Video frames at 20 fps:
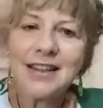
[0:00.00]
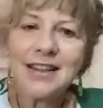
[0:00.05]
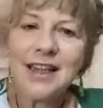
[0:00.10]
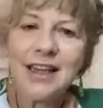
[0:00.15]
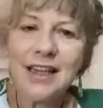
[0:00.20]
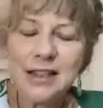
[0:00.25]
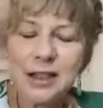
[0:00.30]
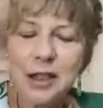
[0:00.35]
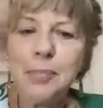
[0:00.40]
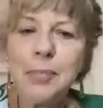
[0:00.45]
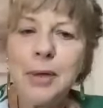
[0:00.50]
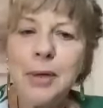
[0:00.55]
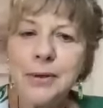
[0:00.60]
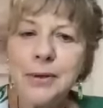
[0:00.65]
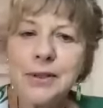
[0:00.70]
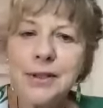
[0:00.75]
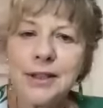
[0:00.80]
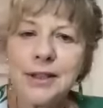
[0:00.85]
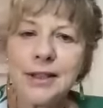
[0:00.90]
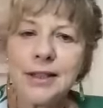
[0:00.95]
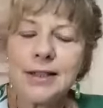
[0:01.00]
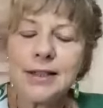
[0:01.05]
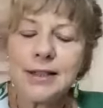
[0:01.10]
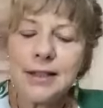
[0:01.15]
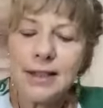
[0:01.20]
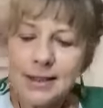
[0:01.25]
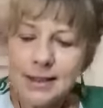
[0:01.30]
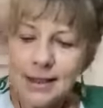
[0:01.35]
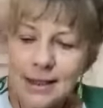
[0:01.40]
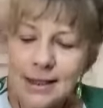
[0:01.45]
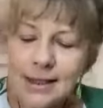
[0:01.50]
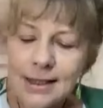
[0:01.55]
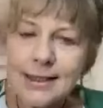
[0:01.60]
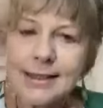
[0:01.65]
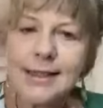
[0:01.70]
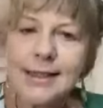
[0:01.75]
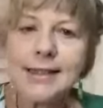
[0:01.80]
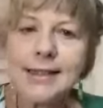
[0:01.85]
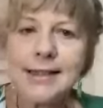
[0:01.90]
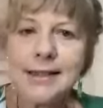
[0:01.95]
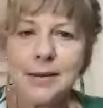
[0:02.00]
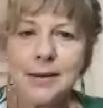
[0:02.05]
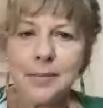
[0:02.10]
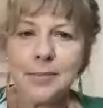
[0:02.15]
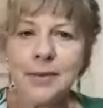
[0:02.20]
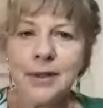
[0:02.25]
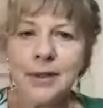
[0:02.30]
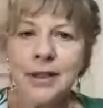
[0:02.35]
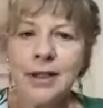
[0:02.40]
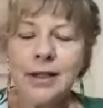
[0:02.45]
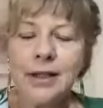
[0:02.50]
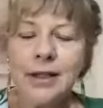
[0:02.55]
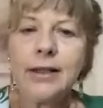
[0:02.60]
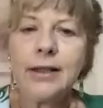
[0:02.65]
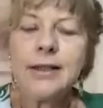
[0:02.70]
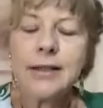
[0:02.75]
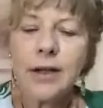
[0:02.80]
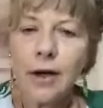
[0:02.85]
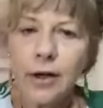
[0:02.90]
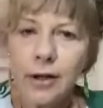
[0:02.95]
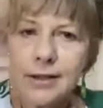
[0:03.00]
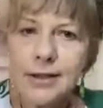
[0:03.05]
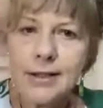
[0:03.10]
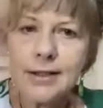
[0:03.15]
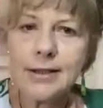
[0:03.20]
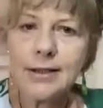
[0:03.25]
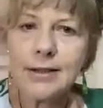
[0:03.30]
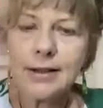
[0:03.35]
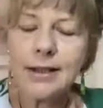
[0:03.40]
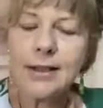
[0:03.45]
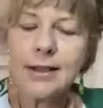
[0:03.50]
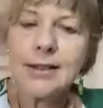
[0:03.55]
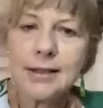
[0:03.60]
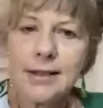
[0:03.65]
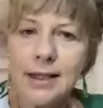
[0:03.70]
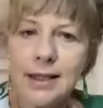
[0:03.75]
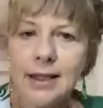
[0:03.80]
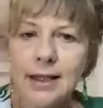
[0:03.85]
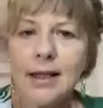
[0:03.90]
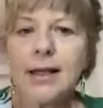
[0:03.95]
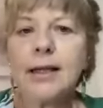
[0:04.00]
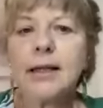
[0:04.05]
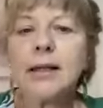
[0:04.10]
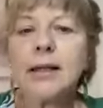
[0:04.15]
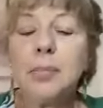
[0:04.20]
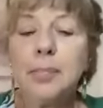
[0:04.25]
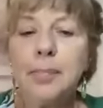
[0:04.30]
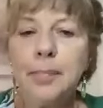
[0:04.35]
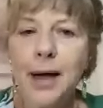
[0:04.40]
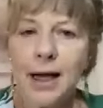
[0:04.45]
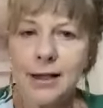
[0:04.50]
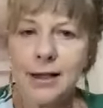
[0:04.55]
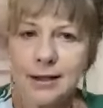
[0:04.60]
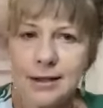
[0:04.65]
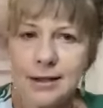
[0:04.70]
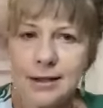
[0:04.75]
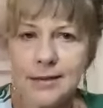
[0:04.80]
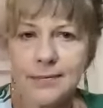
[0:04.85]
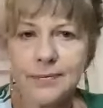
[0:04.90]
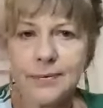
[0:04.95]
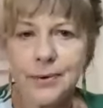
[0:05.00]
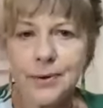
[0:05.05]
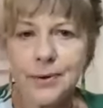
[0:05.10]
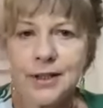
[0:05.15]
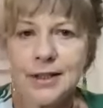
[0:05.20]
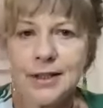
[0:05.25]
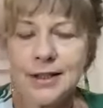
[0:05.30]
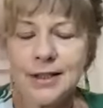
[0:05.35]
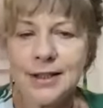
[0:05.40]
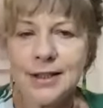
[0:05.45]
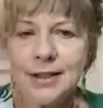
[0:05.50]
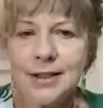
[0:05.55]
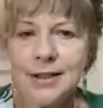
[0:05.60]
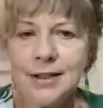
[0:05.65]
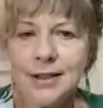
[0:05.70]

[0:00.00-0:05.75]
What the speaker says: These emotions, this system is constantly seeking the balance for us.